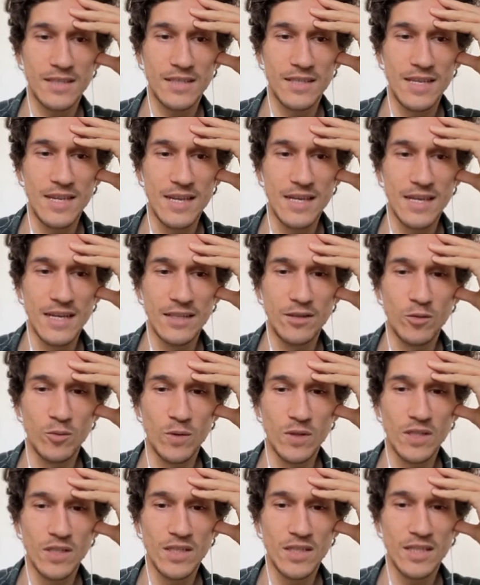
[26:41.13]
yeah, I don't
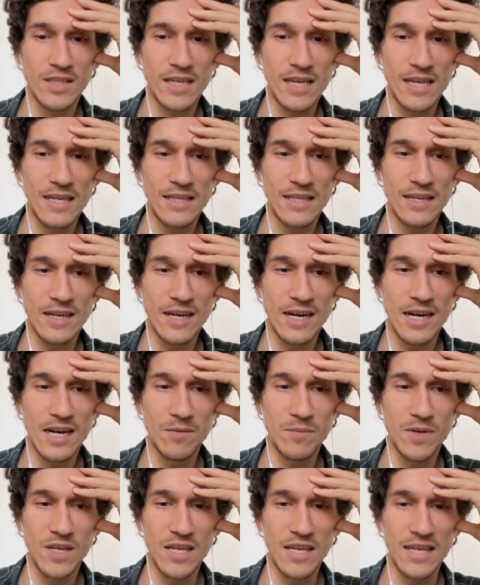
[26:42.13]
wanna take the
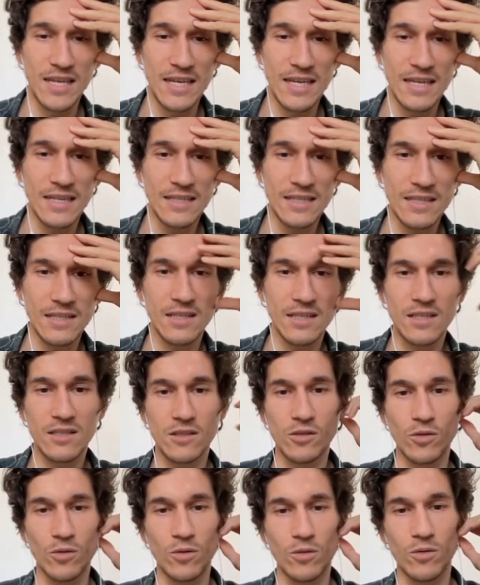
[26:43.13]
army yet,
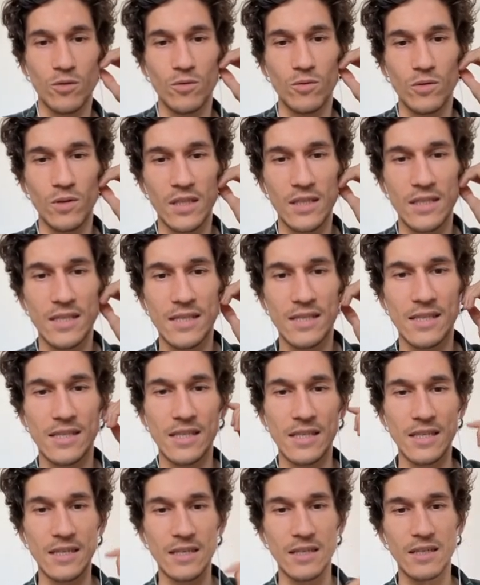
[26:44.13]
so let's
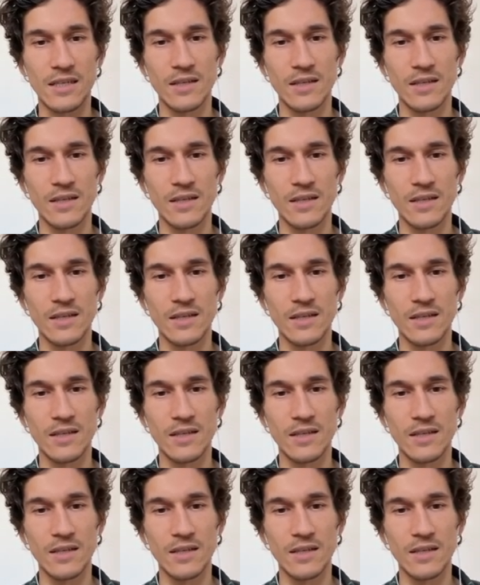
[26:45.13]
see.